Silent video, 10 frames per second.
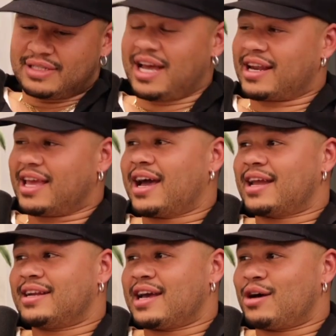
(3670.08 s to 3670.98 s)
Jack, they
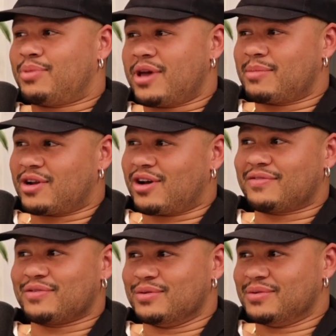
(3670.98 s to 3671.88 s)
got a down payment
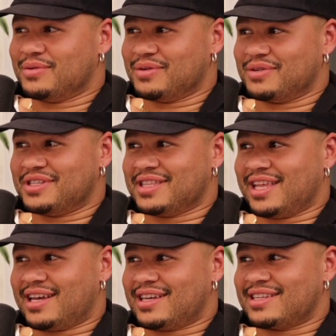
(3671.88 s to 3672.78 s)
off you on this
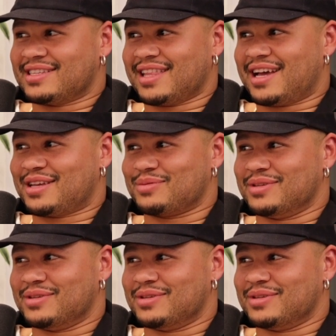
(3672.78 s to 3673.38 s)
last